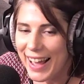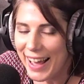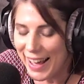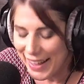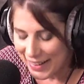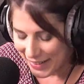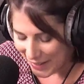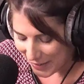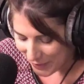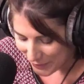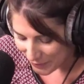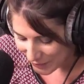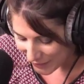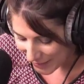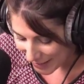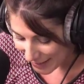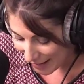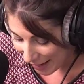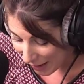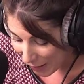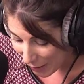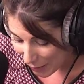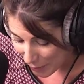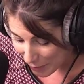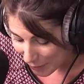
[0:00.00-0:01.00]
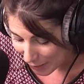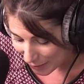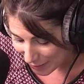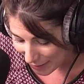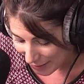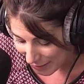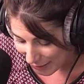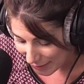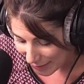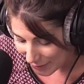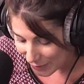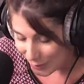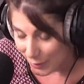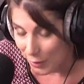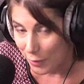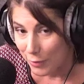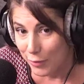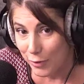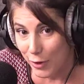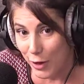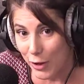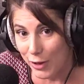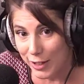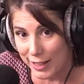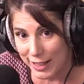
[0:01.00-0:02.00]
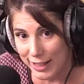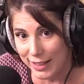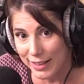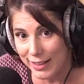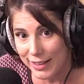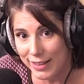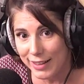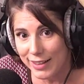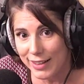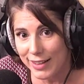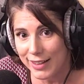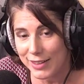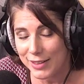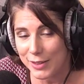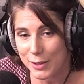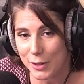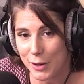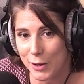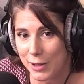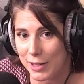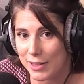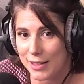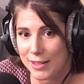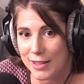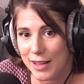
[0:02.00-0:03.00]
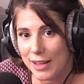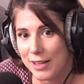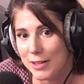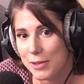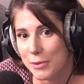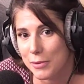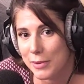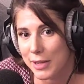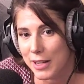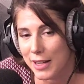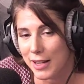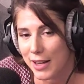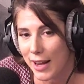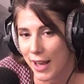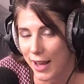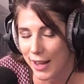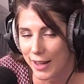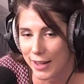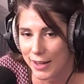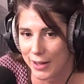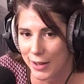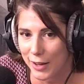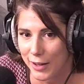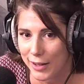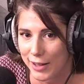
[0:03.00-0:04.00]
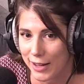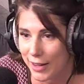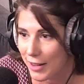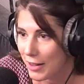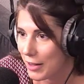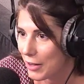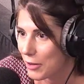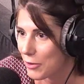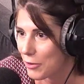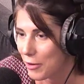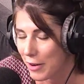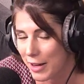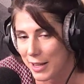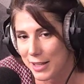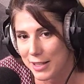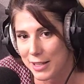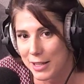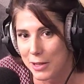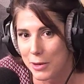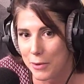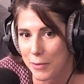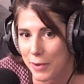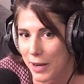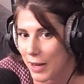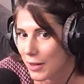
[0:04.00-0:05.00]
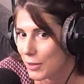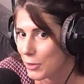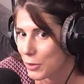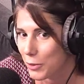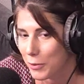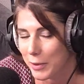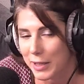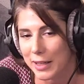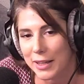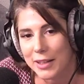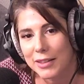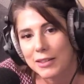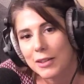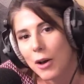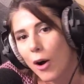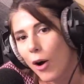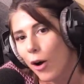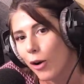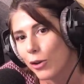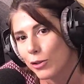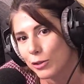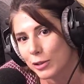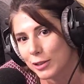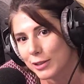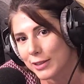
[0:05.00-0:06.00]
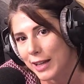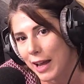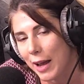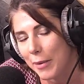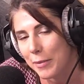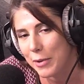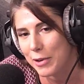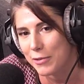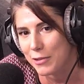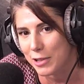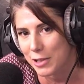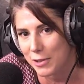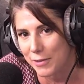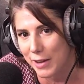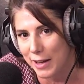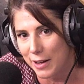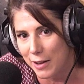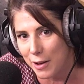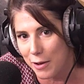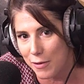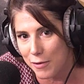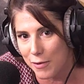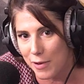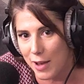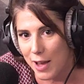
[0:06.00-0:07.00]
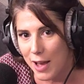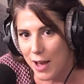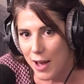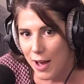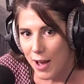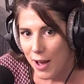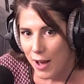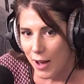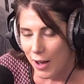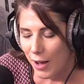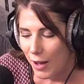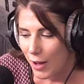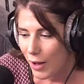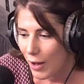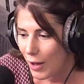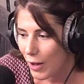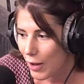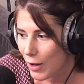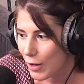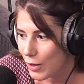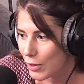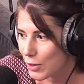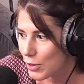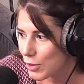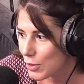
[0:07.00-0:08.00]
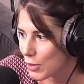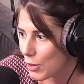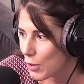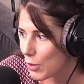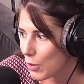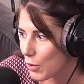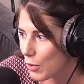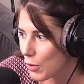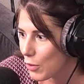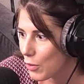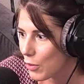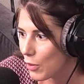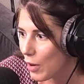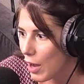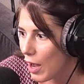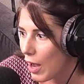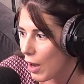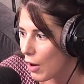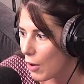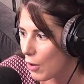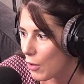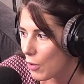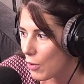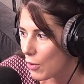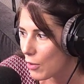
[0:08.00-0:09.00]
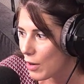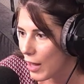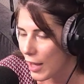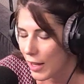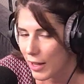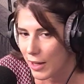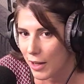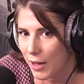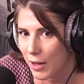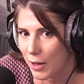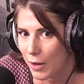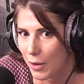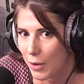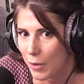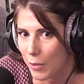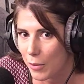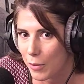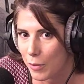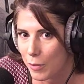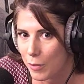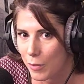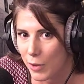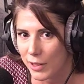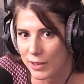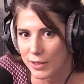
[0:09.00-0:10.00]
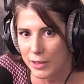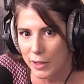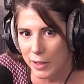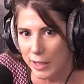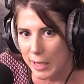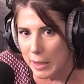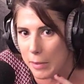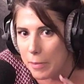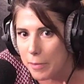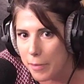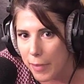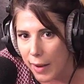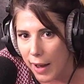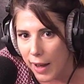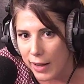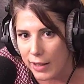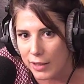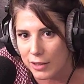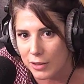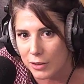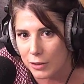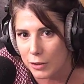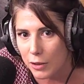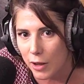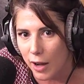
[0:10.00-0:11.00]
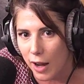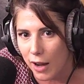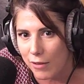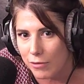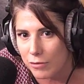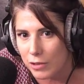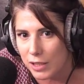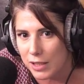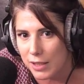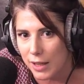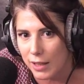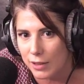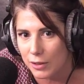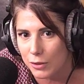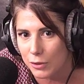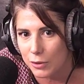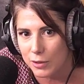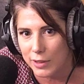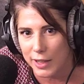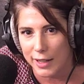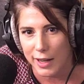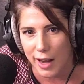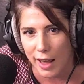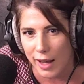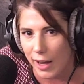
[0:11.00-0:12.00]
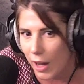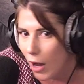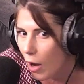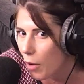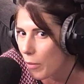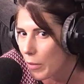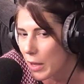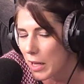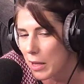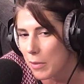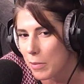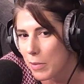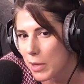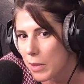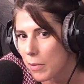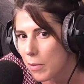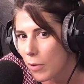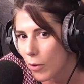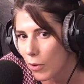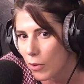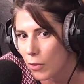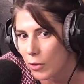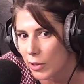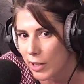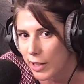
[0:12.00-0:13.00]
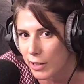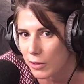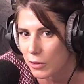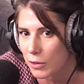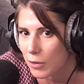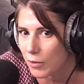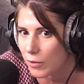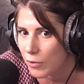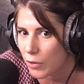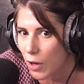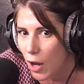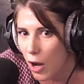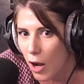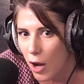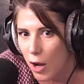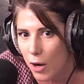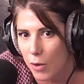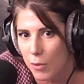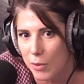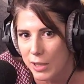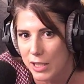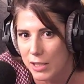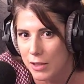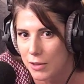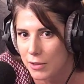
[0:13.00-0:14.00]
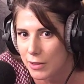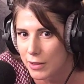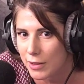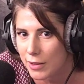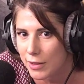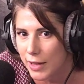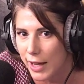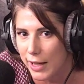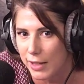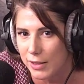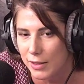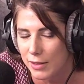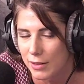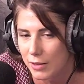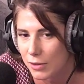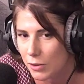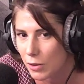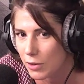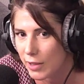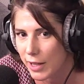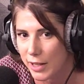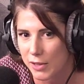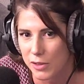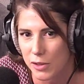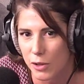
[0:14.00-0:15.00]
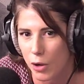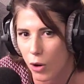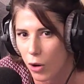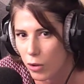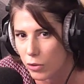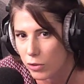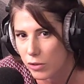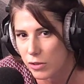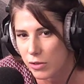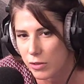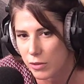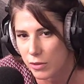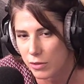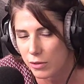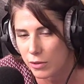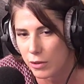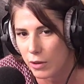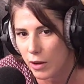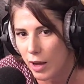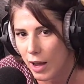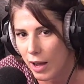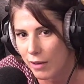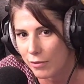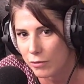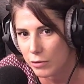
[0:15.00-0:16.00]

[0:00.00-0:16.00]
and um, yeah, about like the vlogging. So it's it's really like uh, getting crazy. You were doing it all the time in Rozvadov. Uh, so how like uh, what the impact you have with that today? Like how many people look at your vlog? What's the next the next goals you have